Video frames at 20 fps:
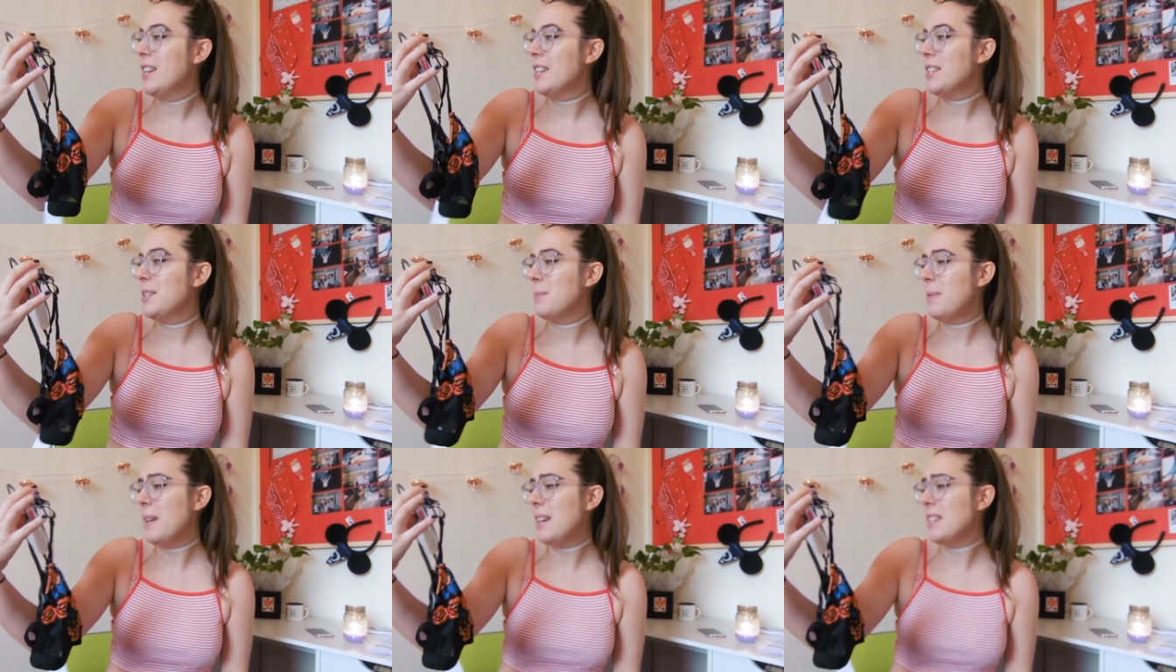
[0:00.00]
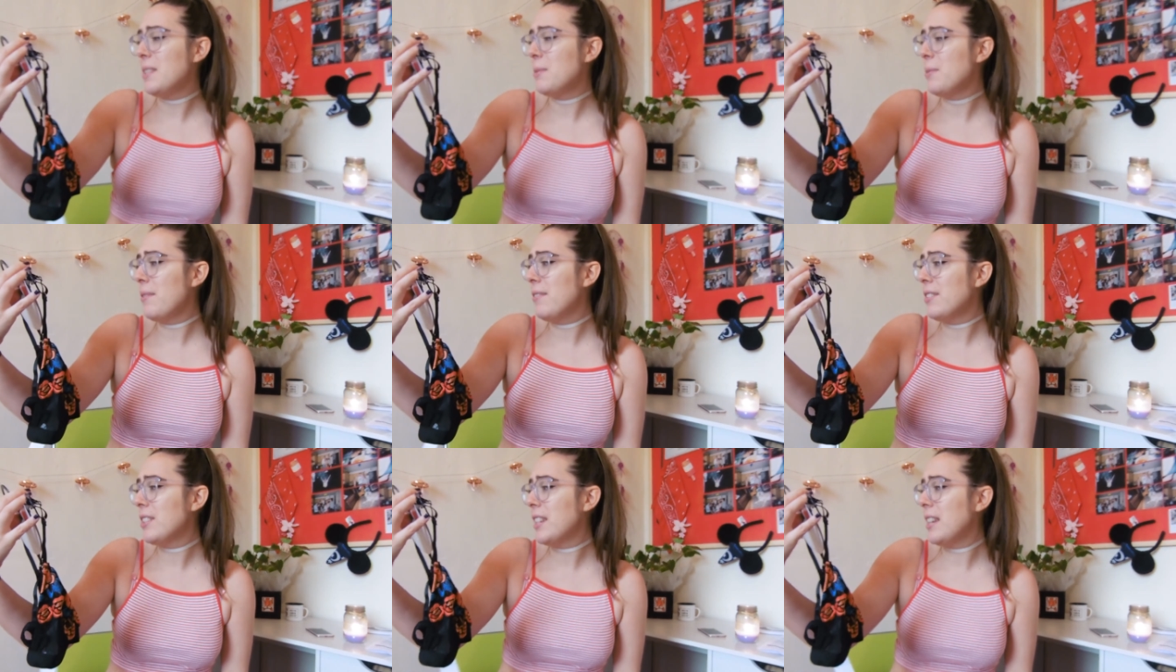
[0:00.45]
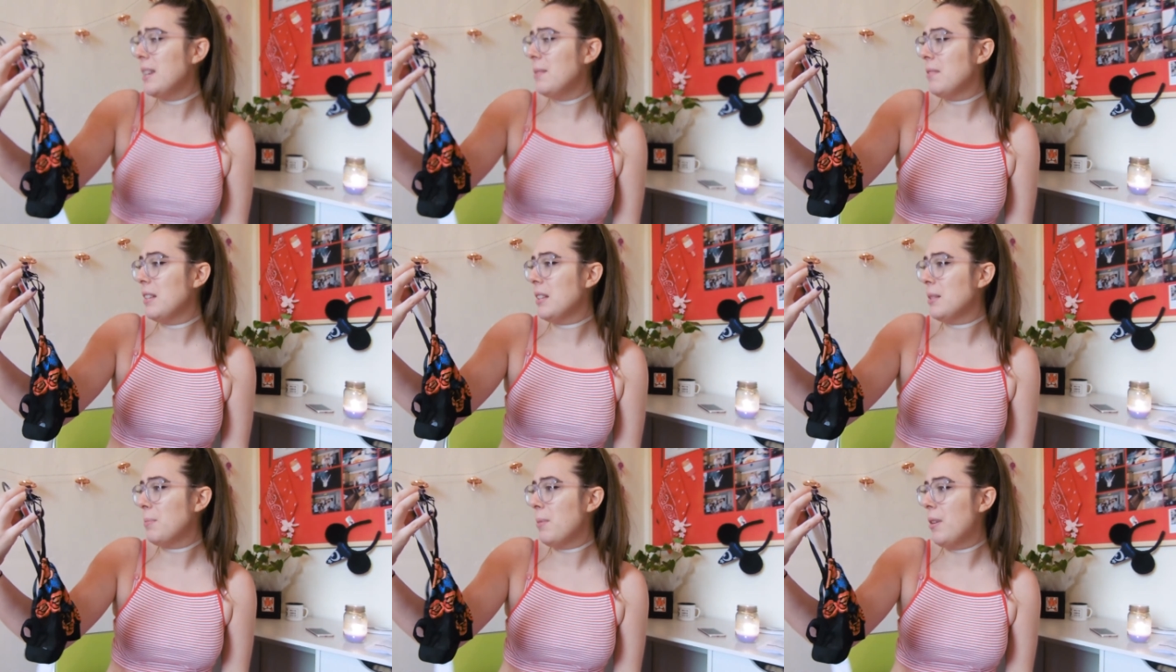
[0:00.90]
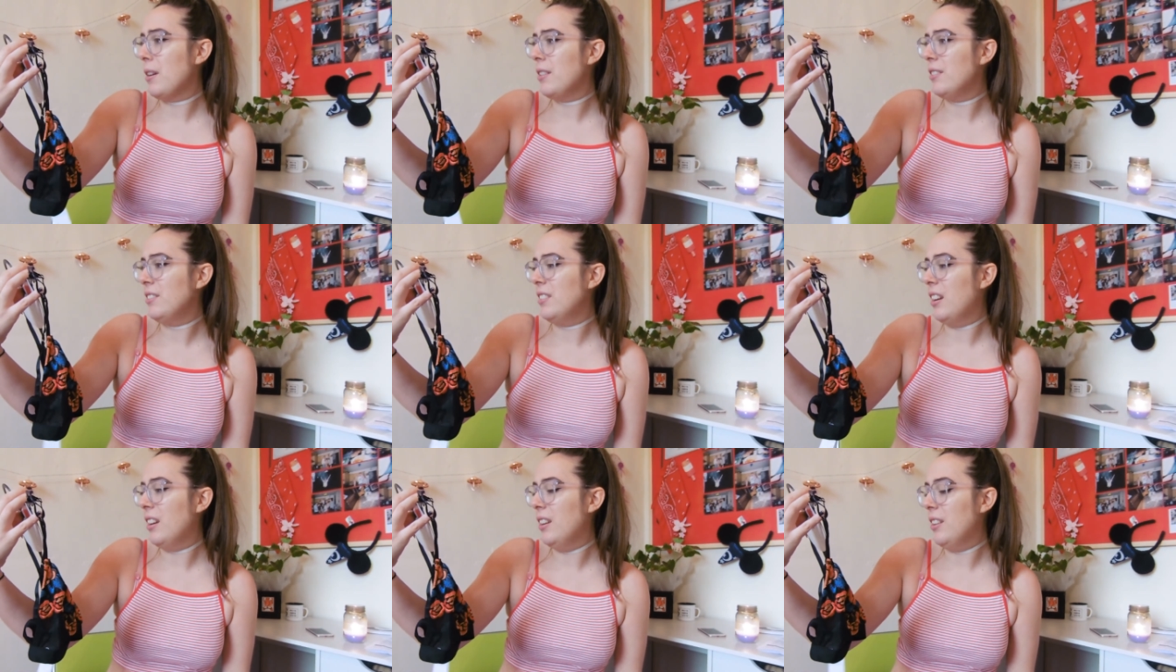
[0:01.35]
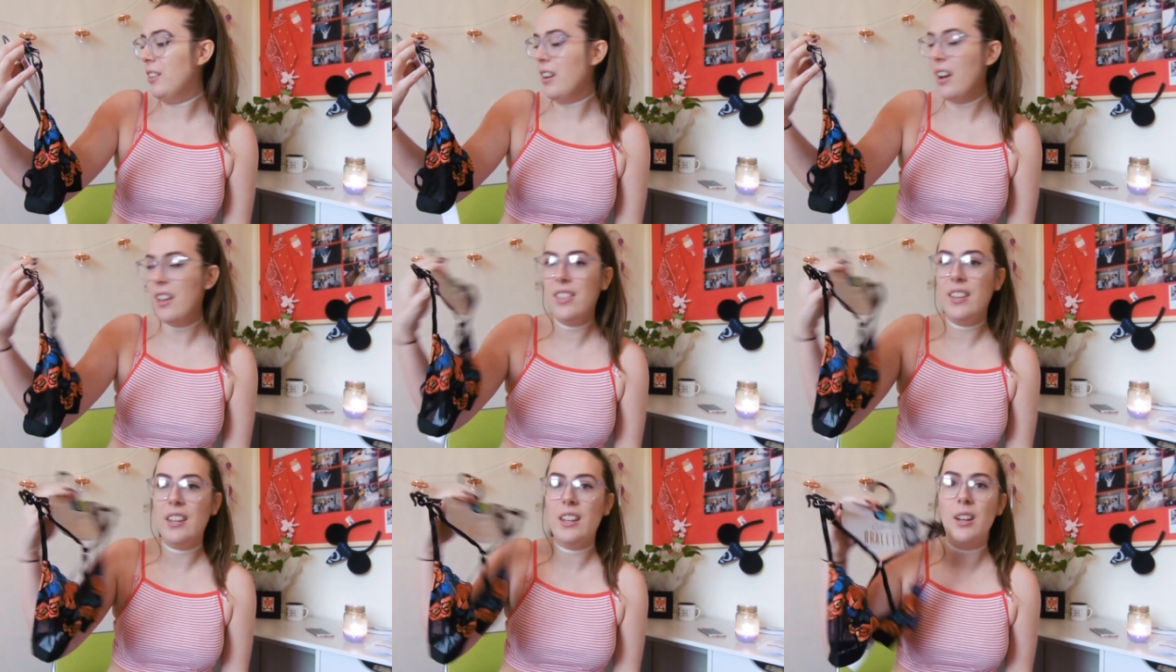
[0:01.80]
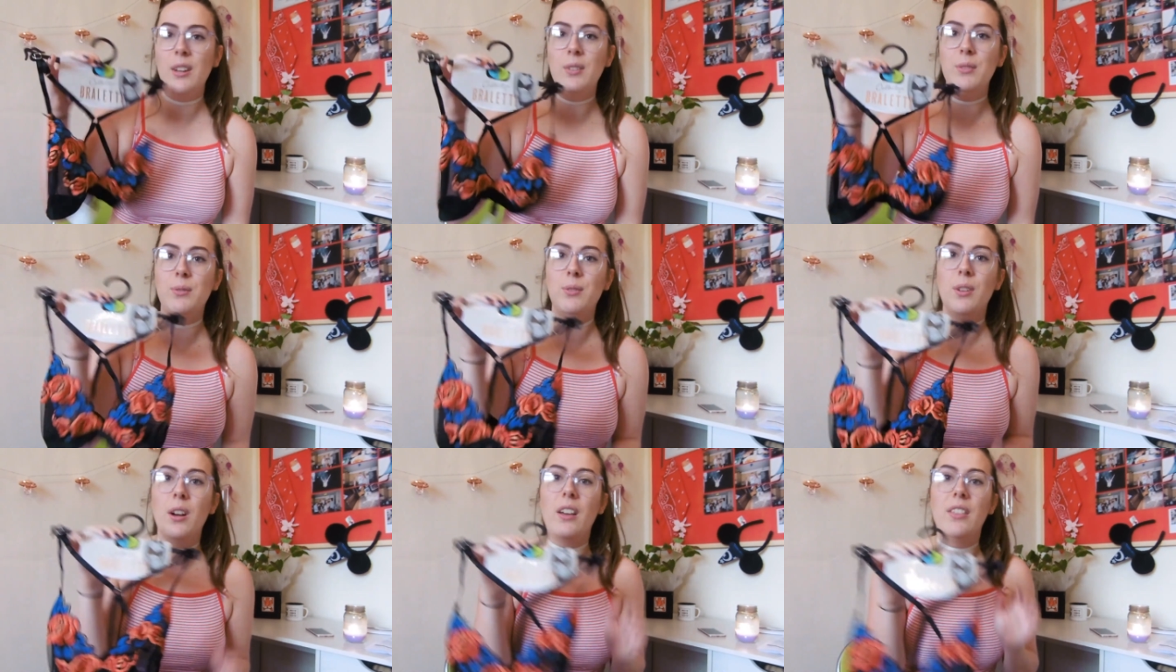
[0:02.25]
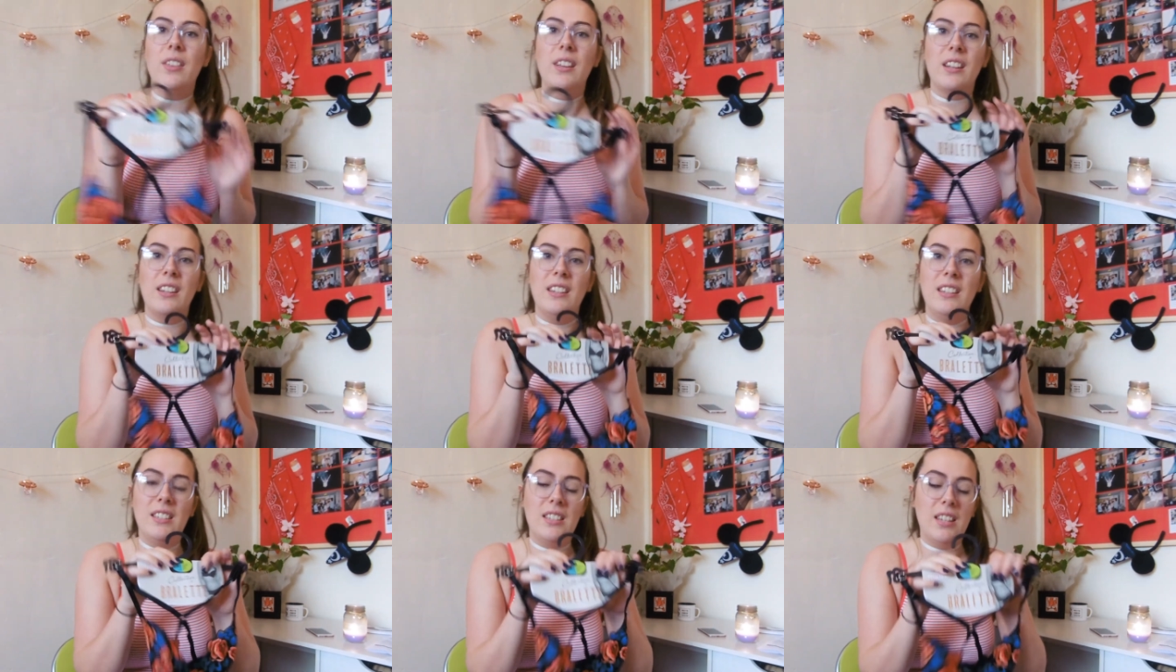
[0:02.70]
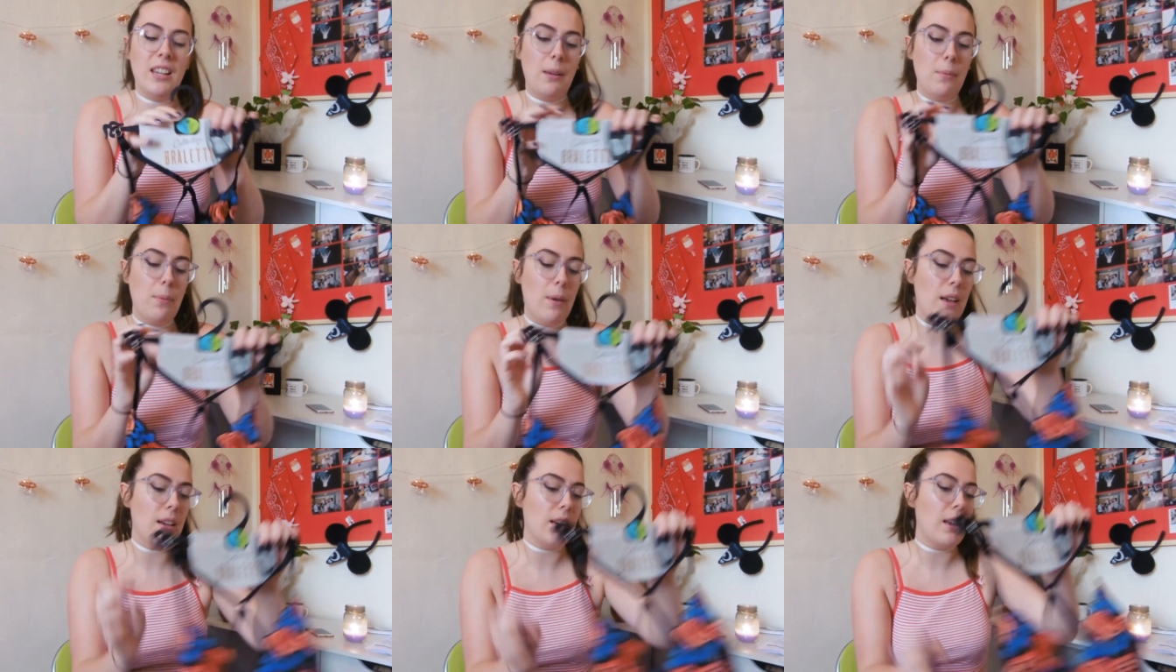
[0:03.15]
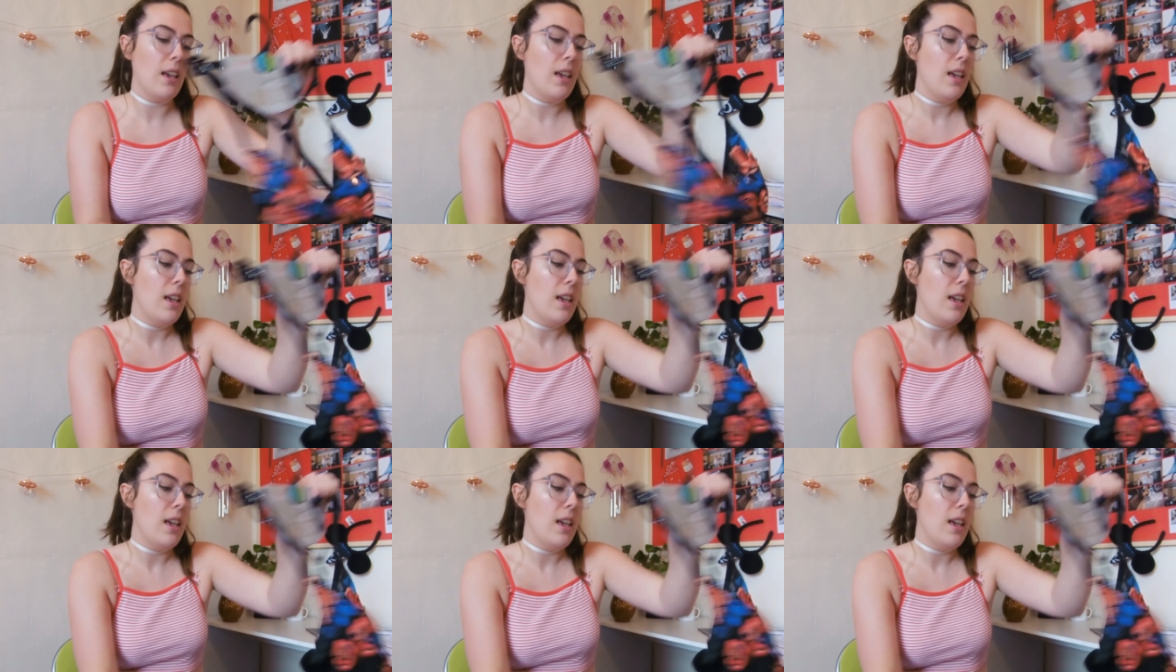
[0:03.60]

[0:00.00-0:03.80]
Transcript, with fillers: debating whether to keep this but no, I think I, I, think I need to take it back.